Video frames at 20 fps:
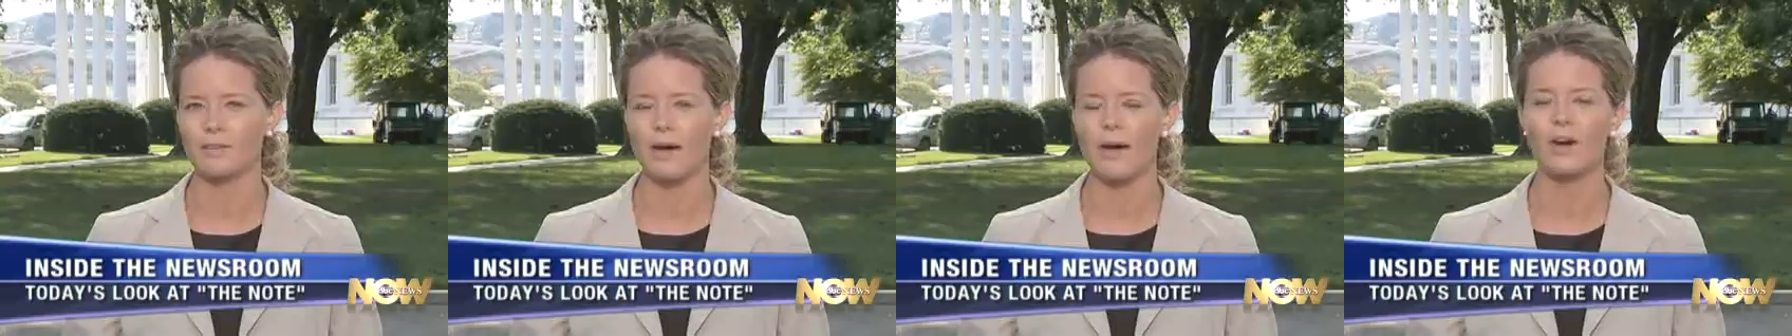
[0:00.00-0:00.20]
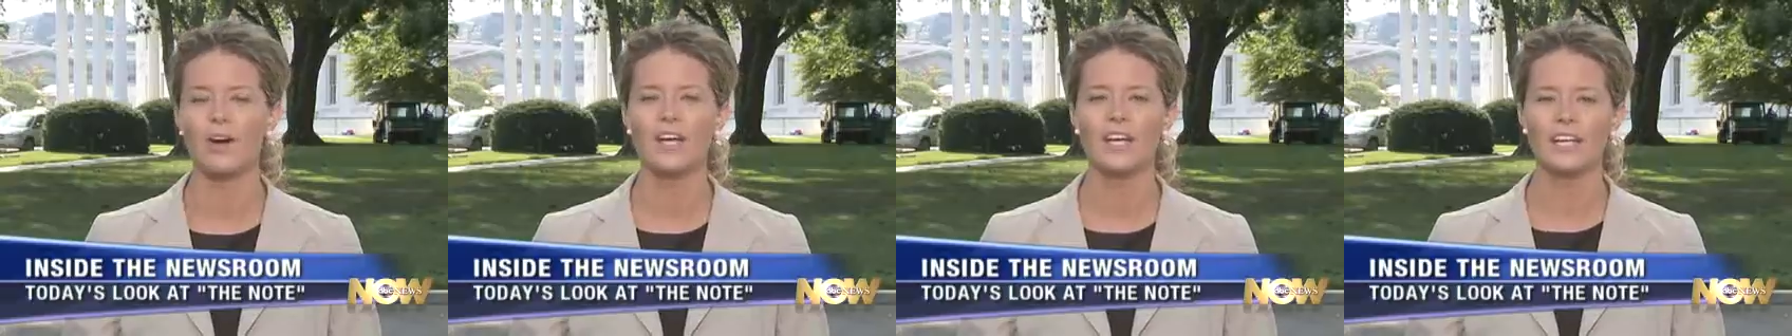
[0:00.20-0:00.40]

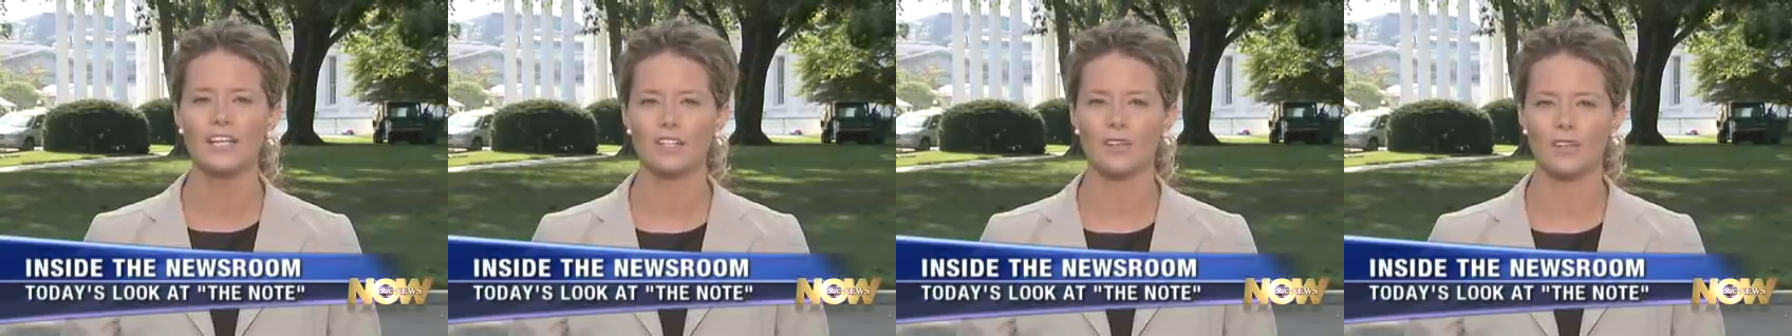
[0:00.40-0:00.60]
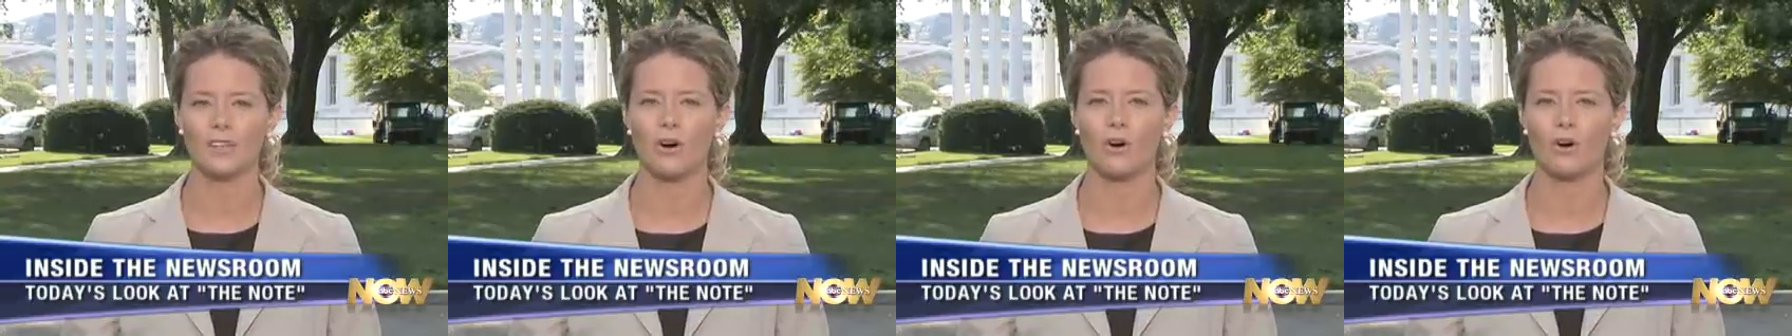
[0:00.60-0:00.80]
about,
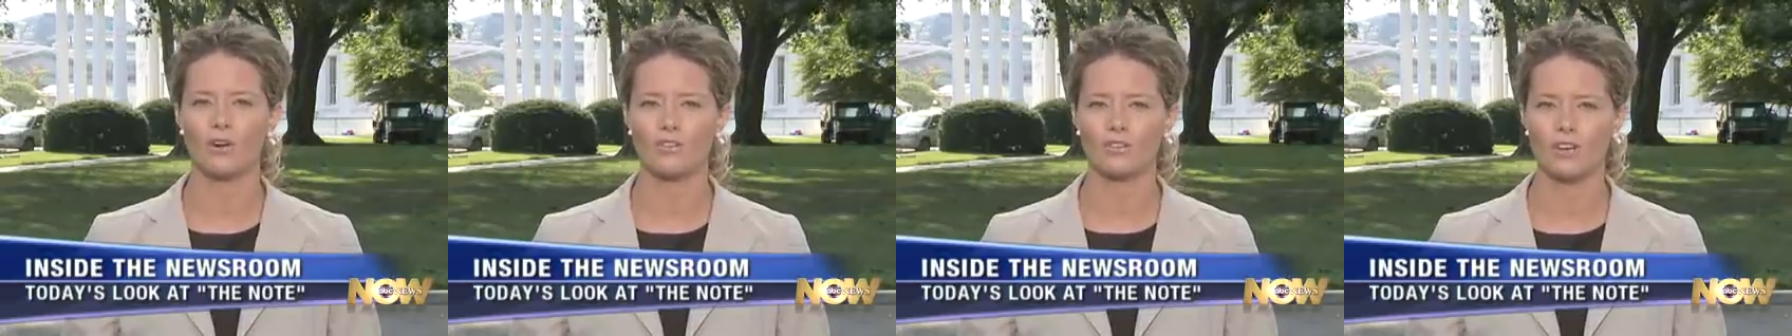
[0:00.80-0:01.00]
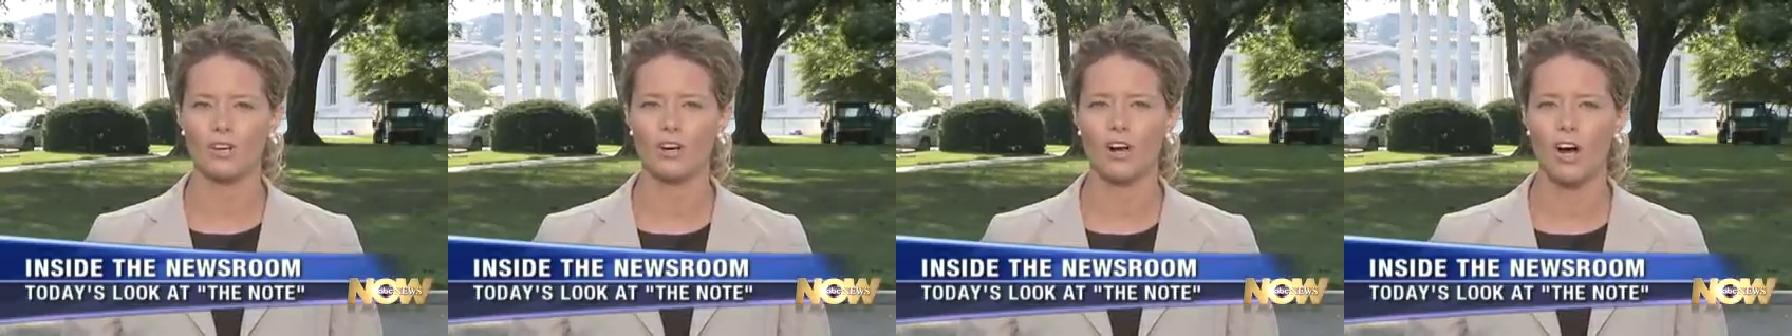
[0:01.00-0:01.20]
you know, the
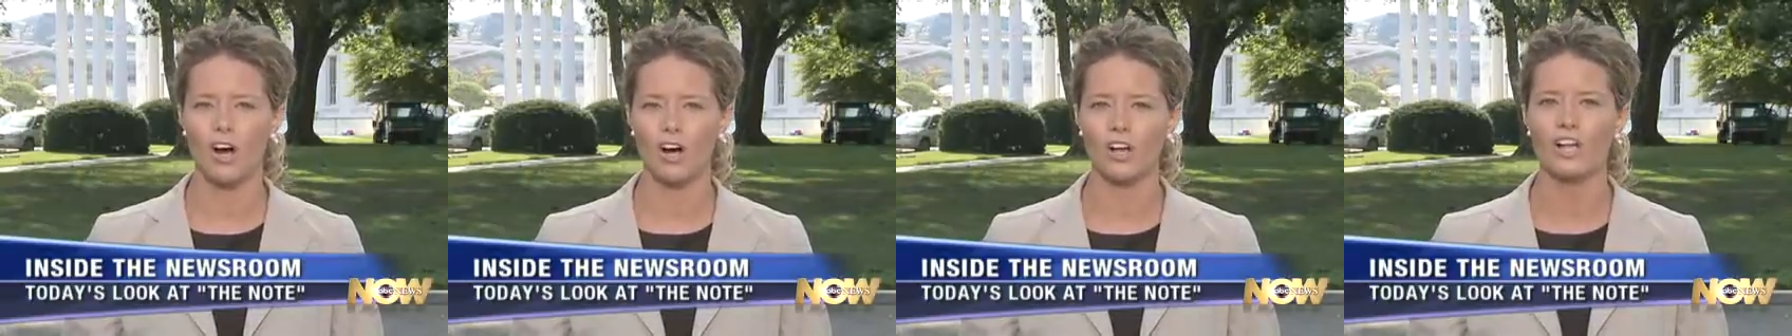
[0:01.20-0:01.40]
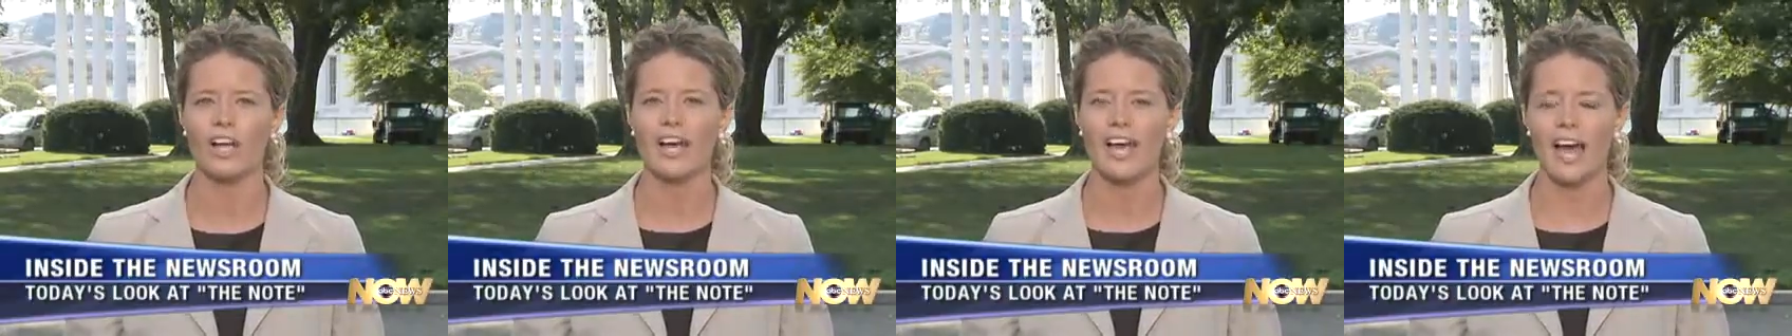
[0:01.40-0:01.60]

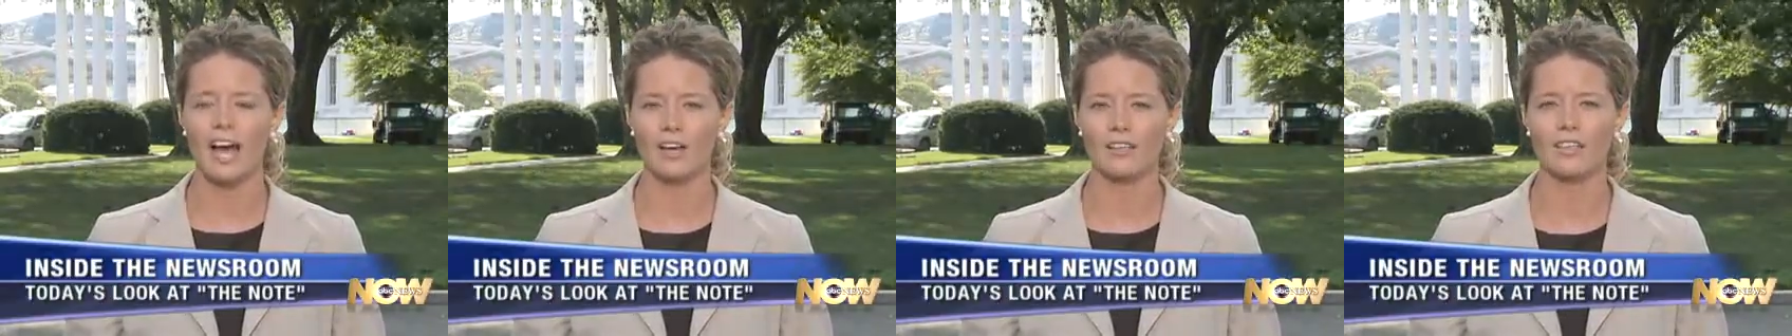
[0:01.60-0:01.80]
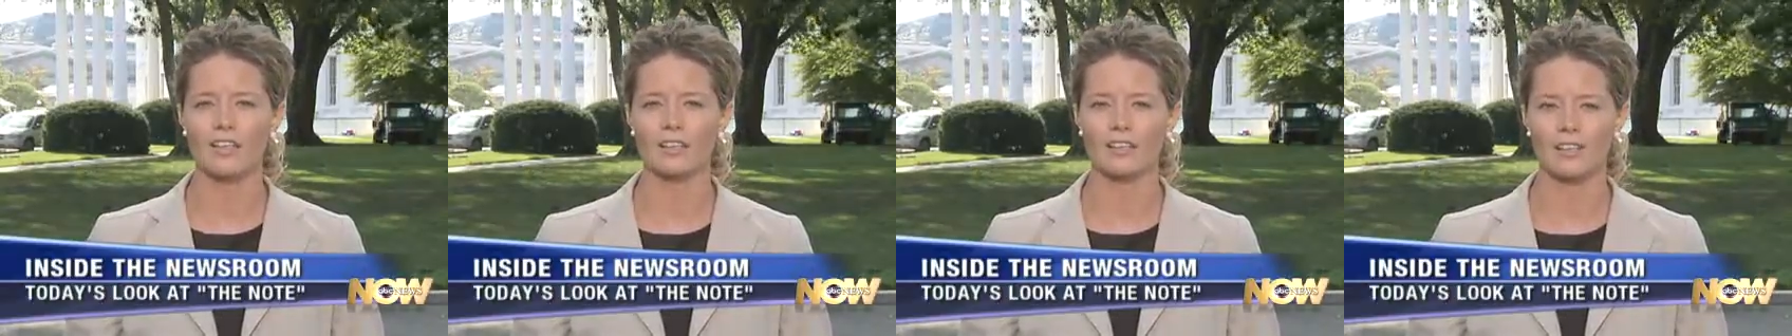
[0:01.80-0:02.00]
overall
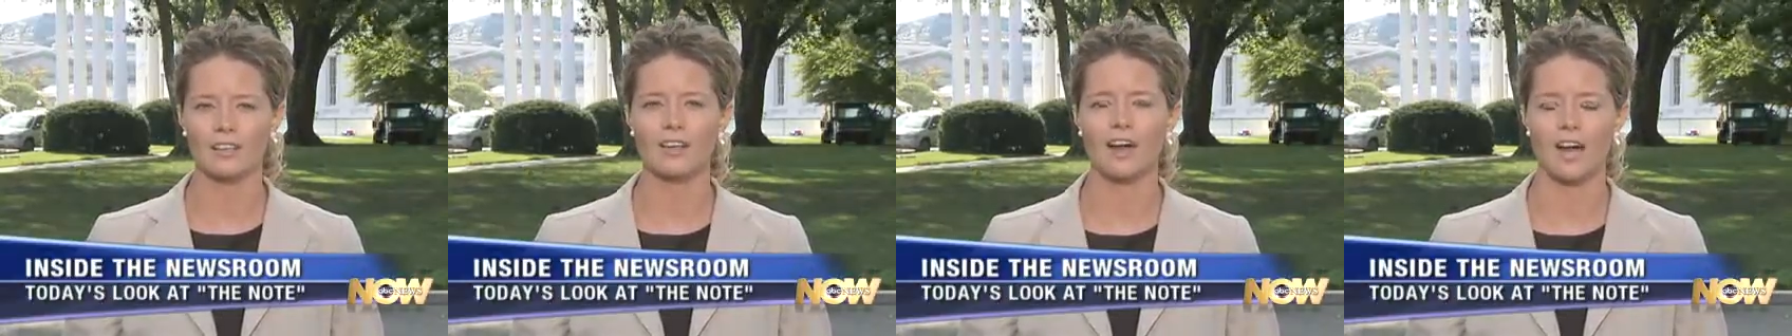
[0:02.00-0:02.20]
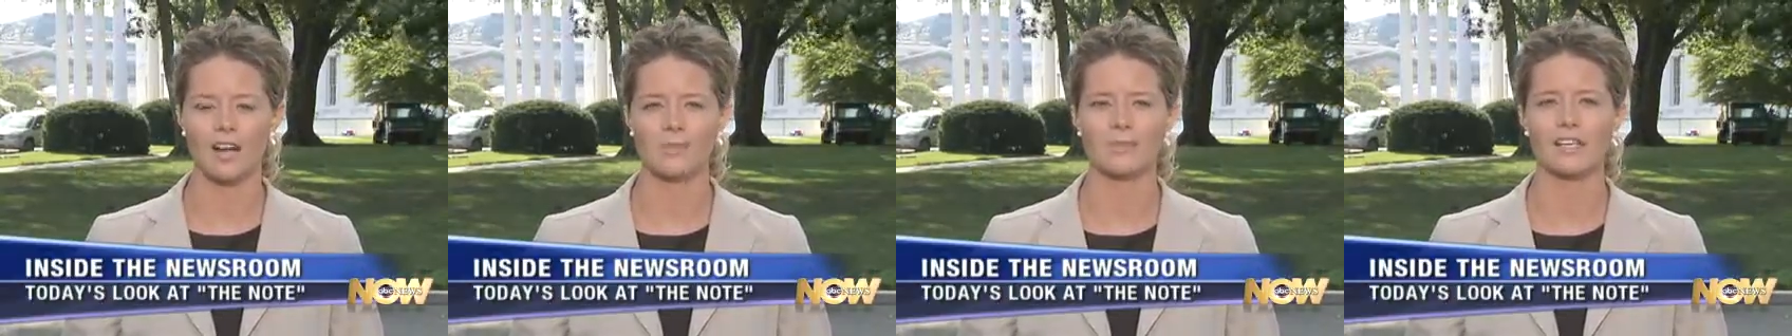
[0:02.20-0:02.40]
health of the
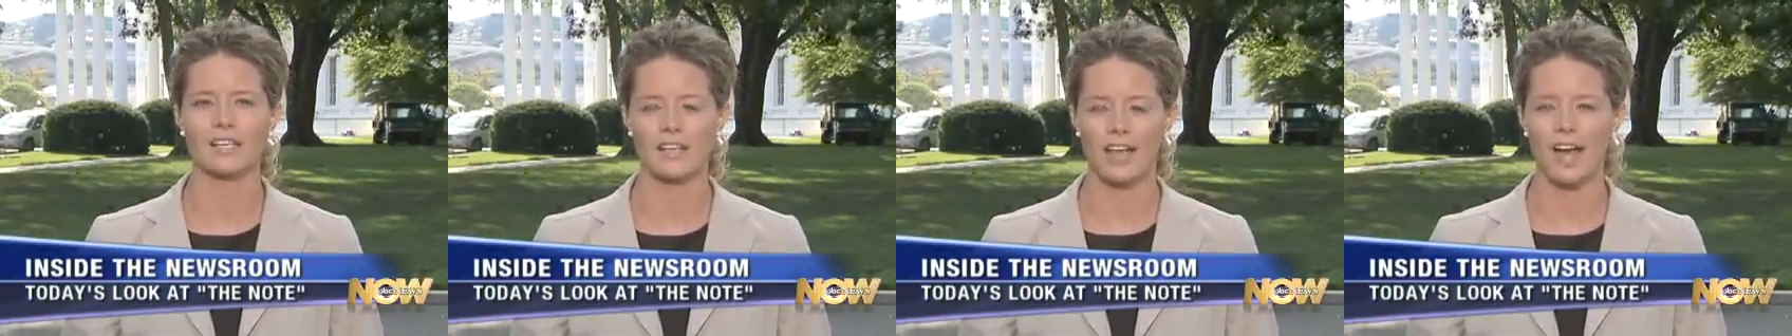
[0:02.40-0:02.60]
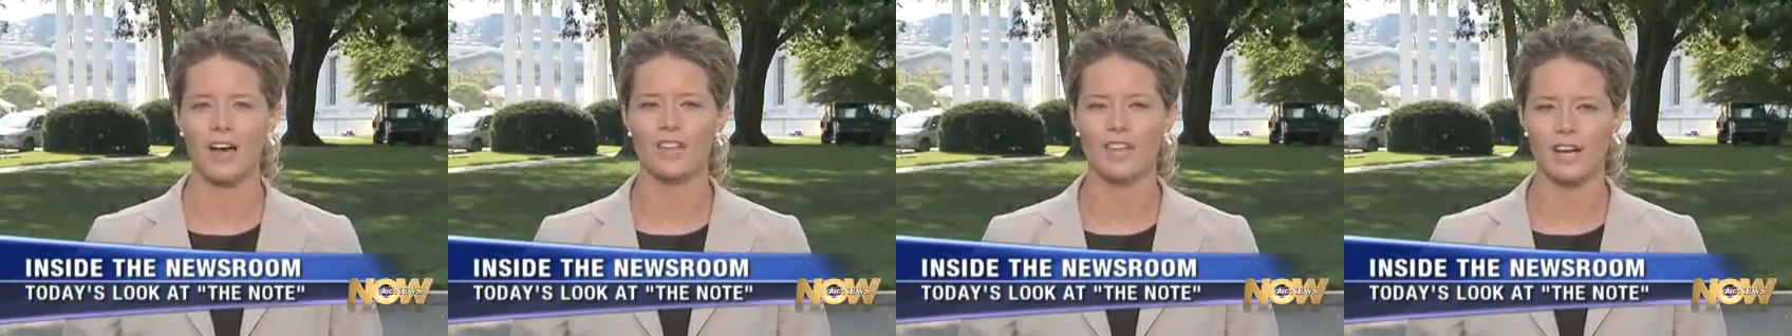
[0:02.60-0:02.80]
economy economy
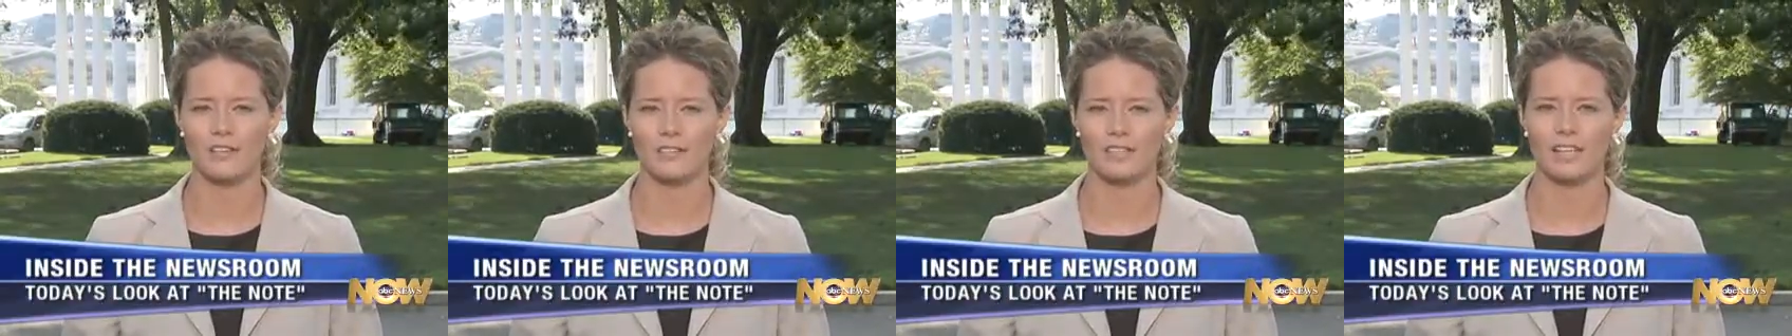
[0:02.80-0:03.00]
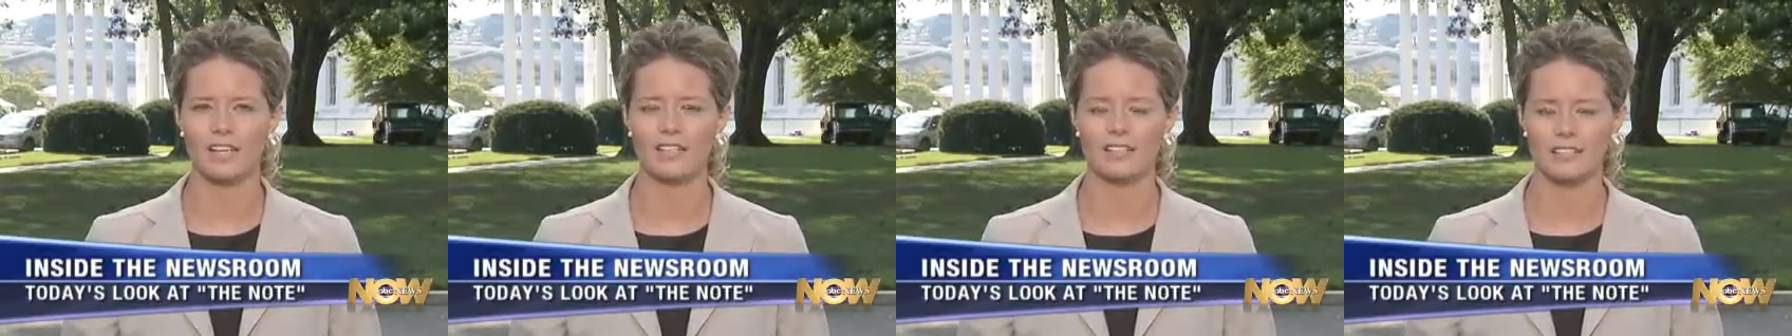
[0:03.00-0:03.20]
and how that
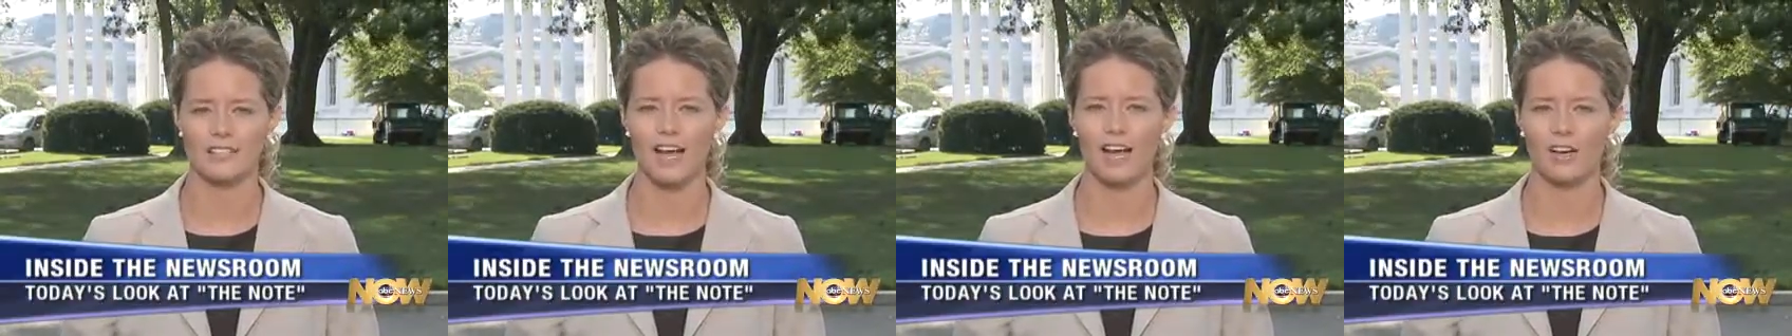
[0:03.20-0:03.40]
relates to